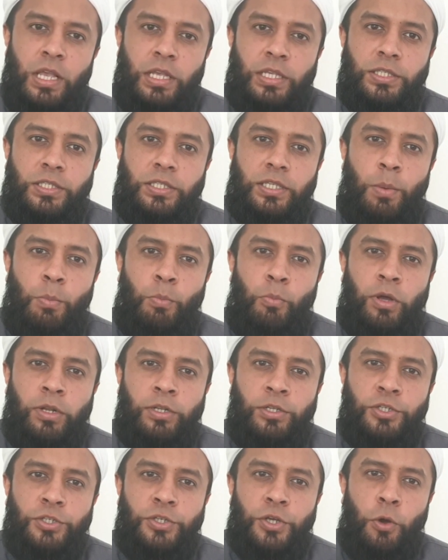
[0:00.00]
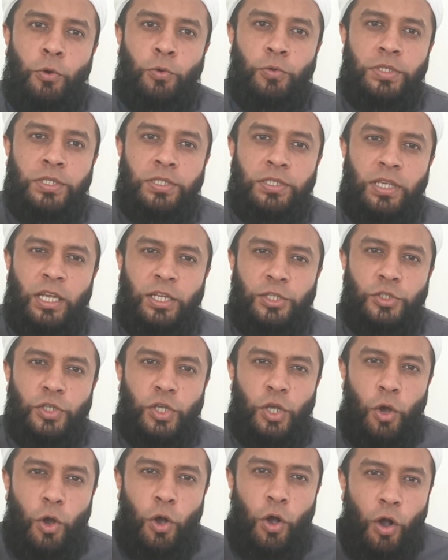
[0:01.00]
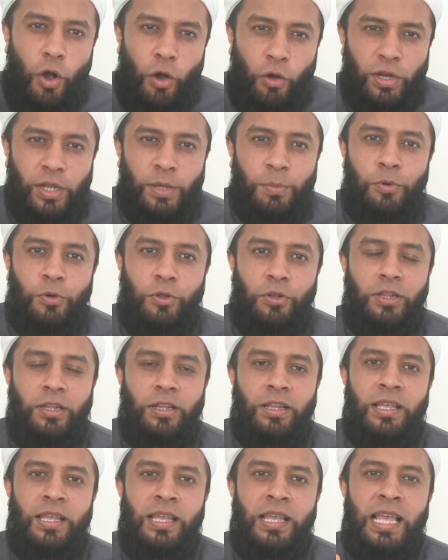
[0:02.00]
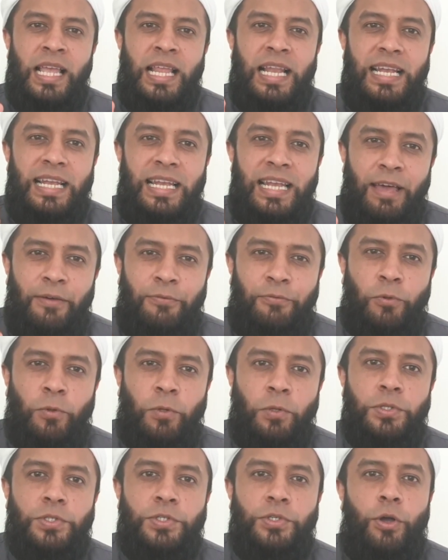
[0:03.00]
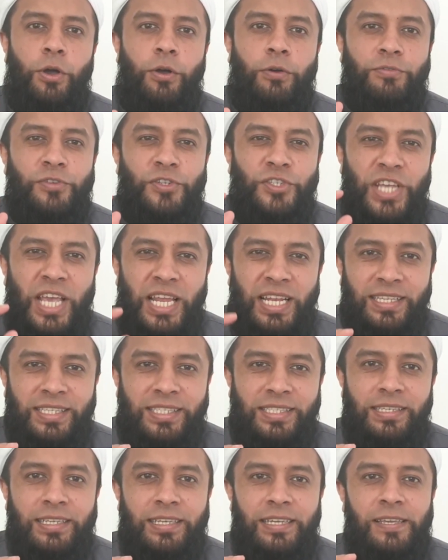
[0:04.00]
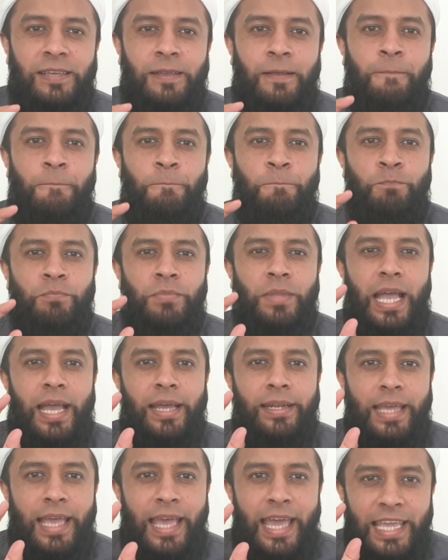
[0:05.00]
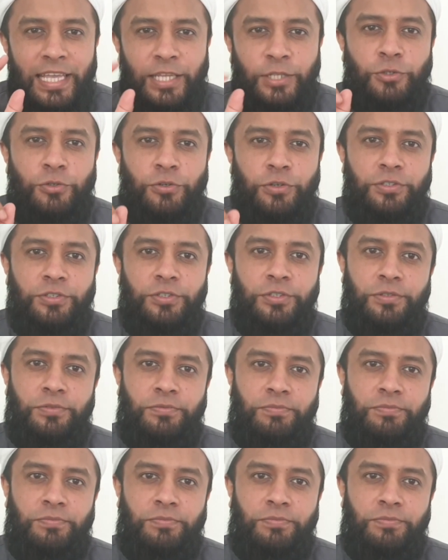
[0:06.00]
Someone shows such horrible levels of jealousy and hatred.